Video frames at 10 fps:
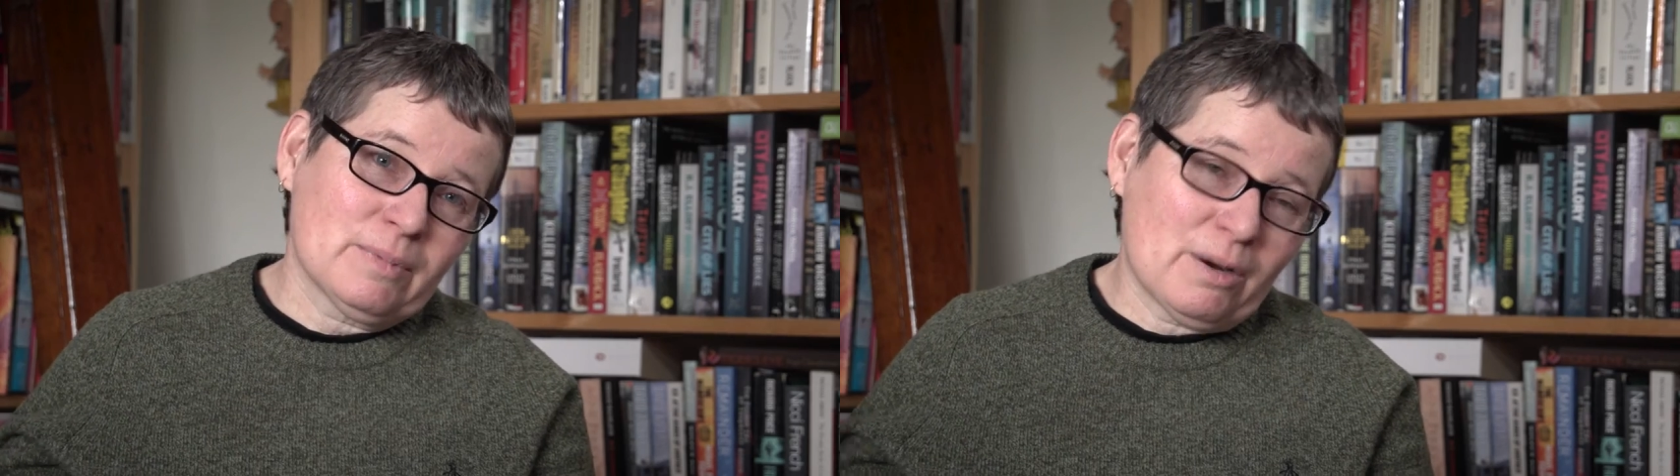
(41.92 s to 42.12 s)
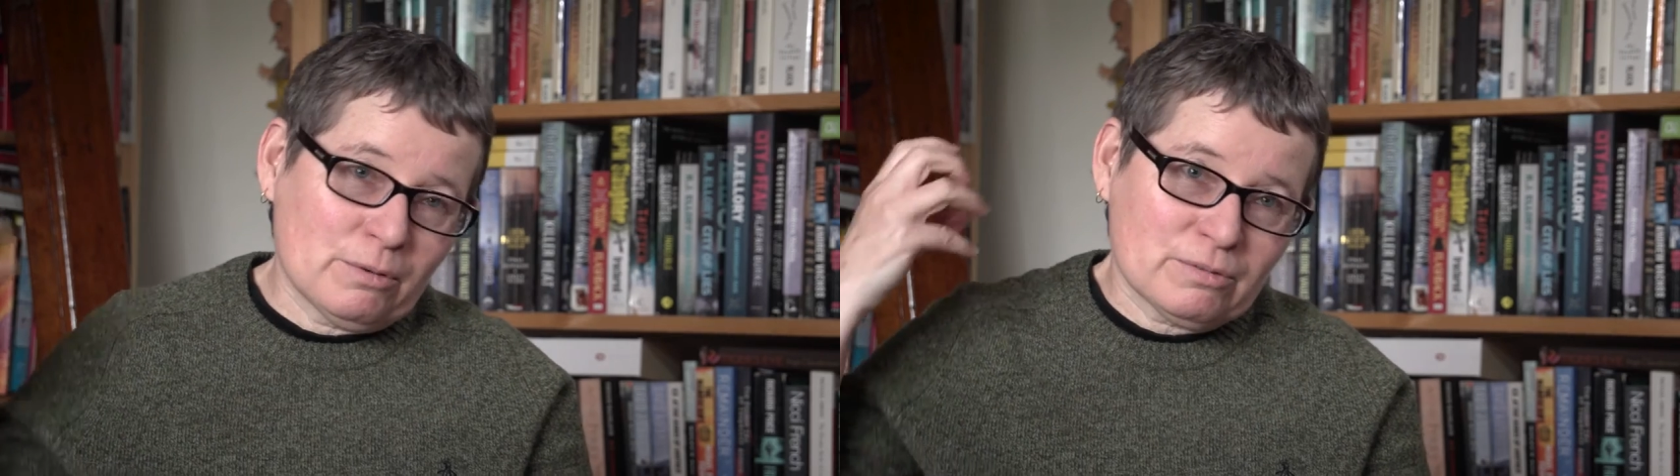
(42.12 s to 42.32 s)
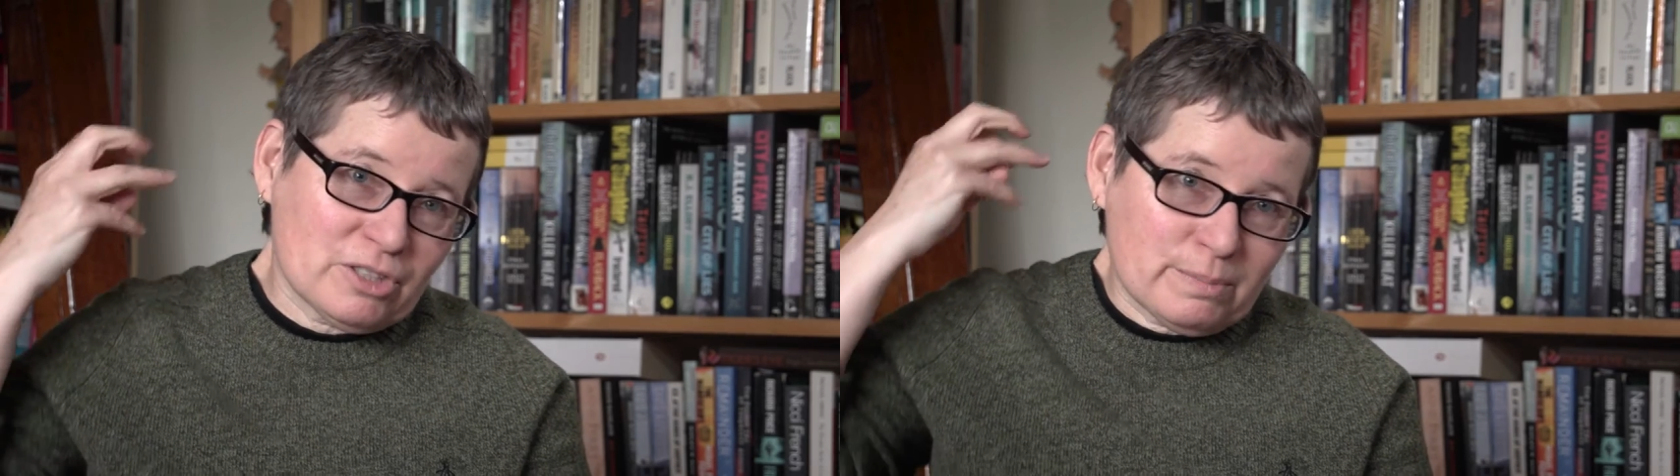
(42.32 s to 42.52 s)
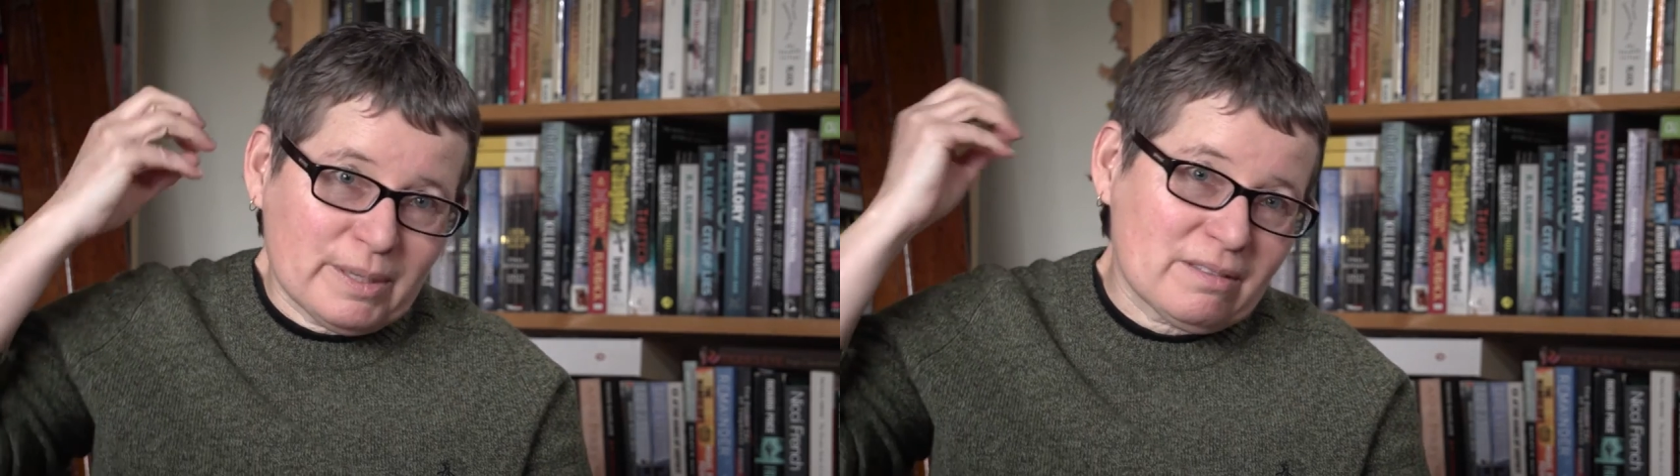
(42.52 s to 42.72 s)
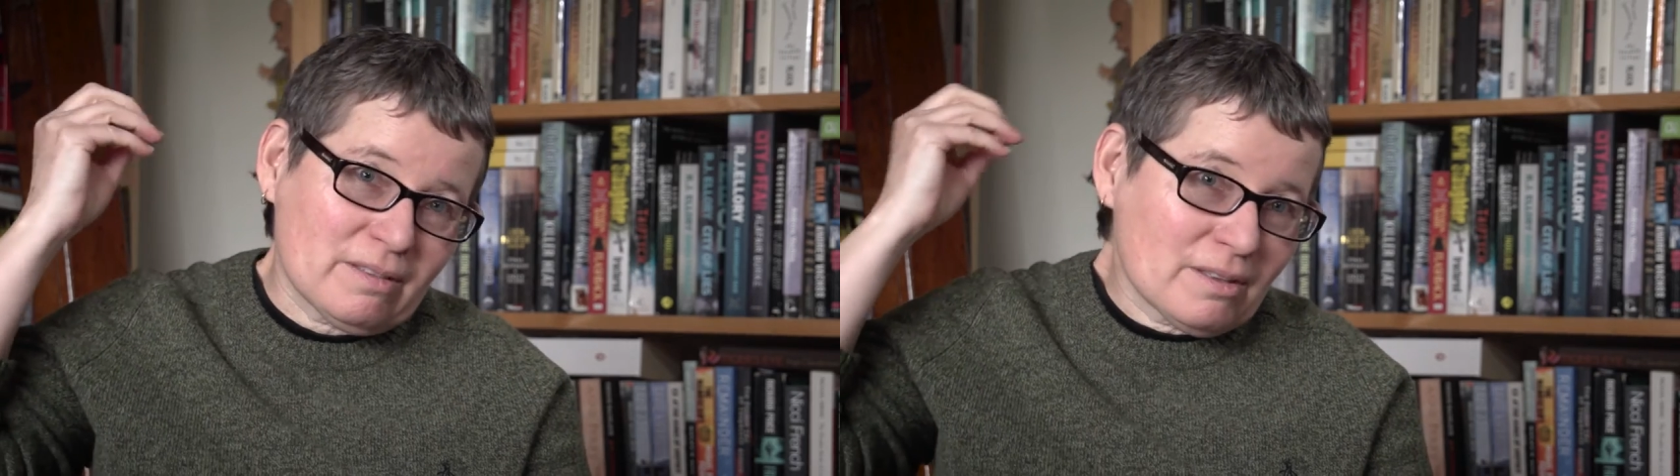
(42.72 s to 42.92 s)
I will just
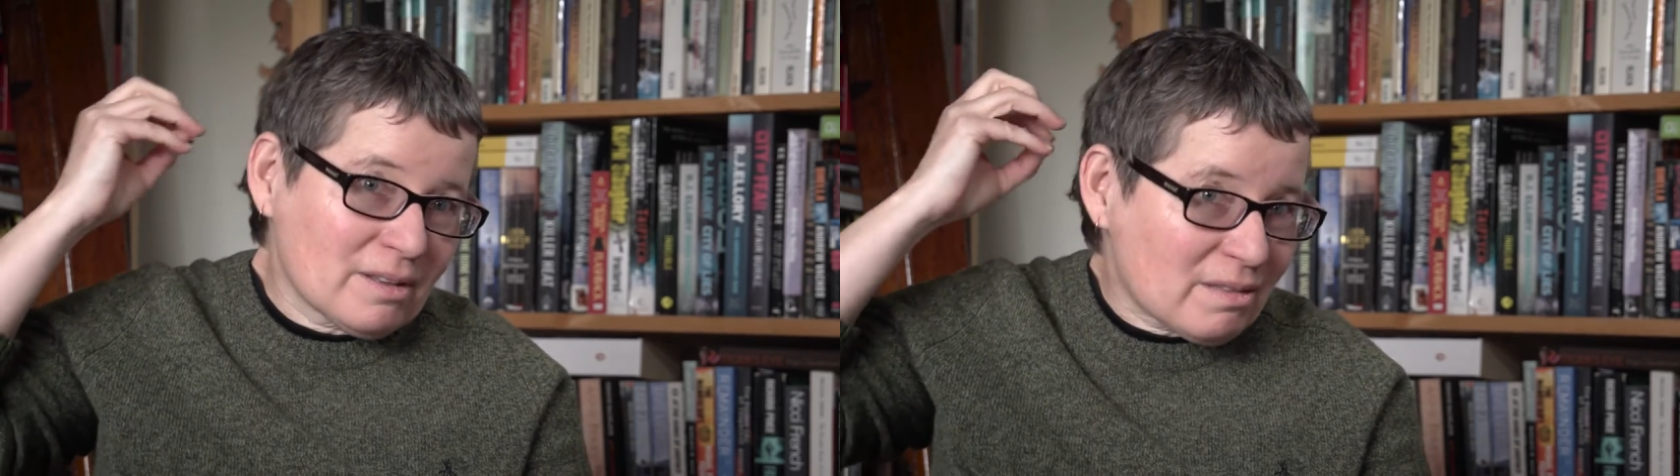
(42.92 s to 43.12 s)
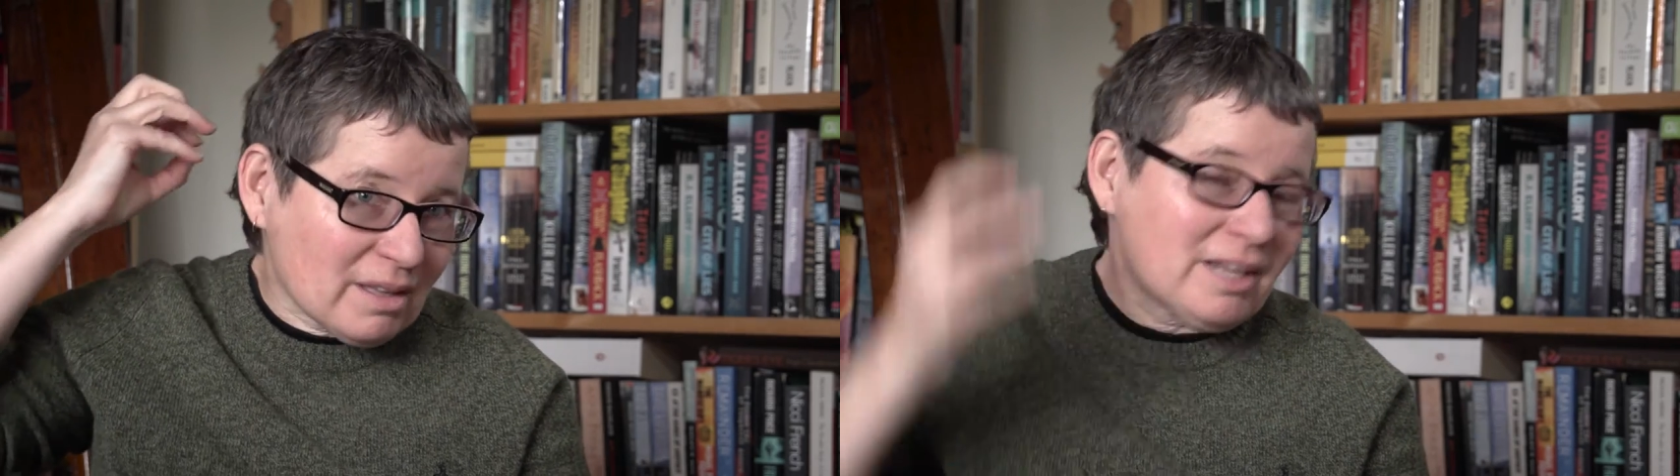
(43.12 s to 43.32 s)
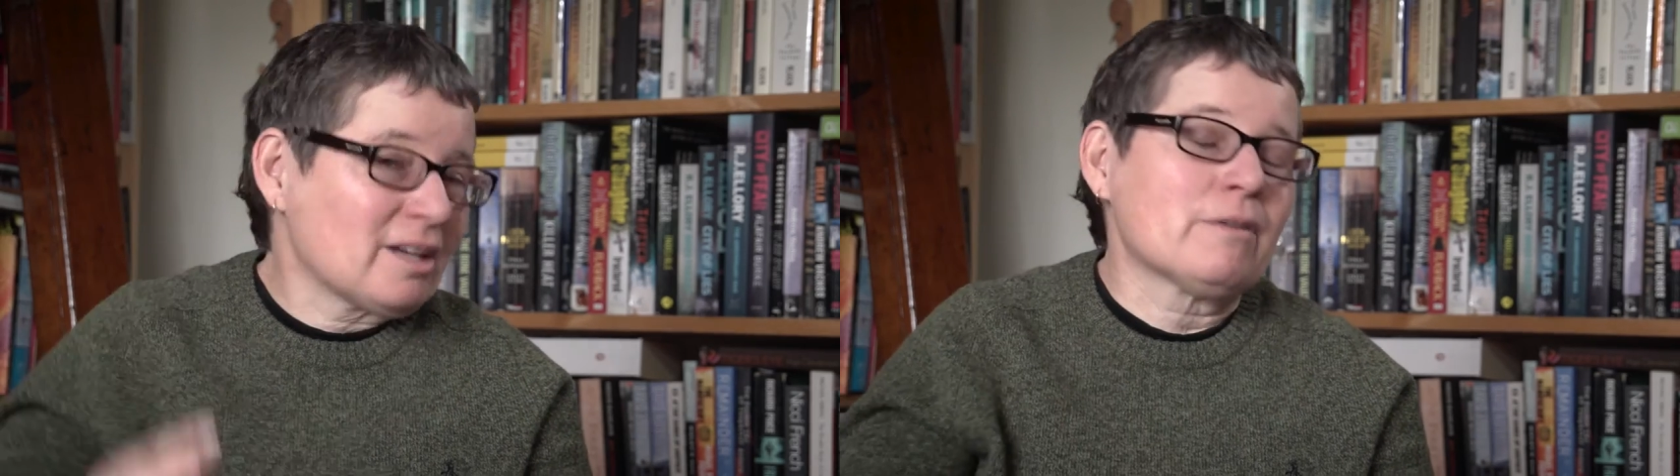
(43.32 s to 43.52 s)
be thinking